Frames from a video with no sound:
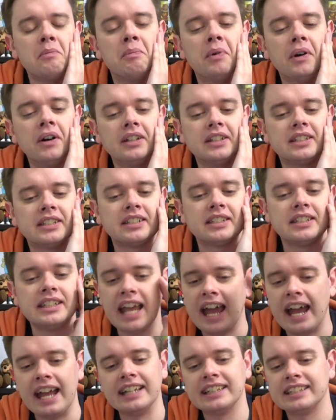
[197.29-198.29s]
But
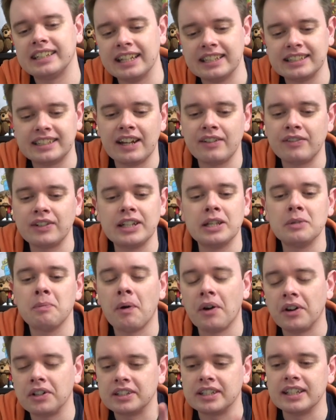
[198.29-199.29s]
yeah, it's it's definitely the
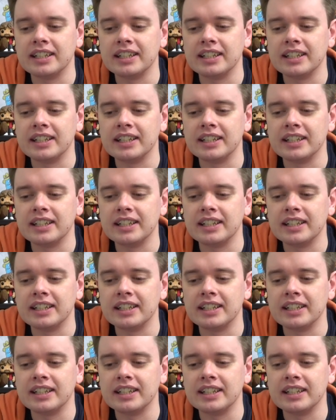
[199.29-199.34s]
part